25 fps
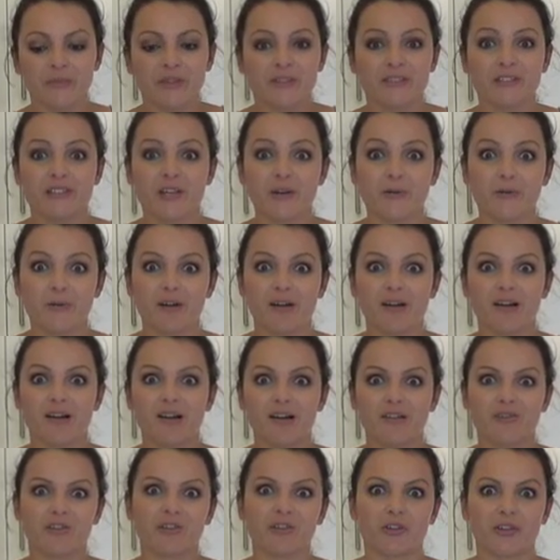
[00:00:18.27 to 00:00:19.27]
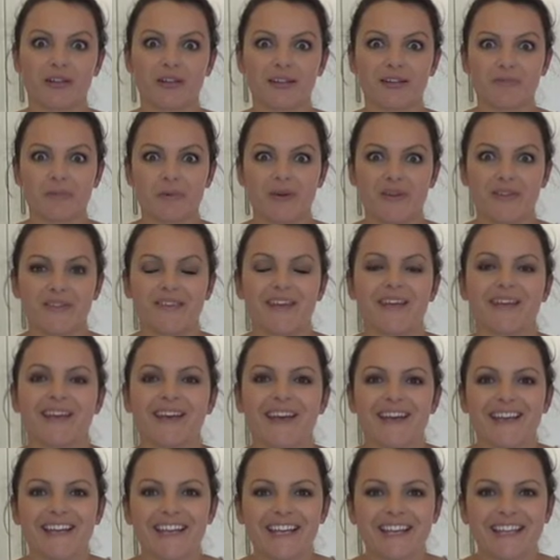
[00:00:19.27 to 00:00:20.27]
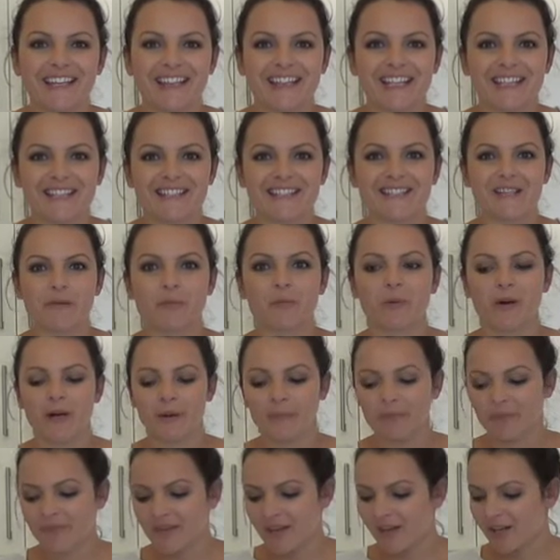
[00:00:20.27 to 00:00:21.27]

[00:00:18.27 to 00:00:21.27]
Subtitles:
So got to get a birthday cake in there somewhere,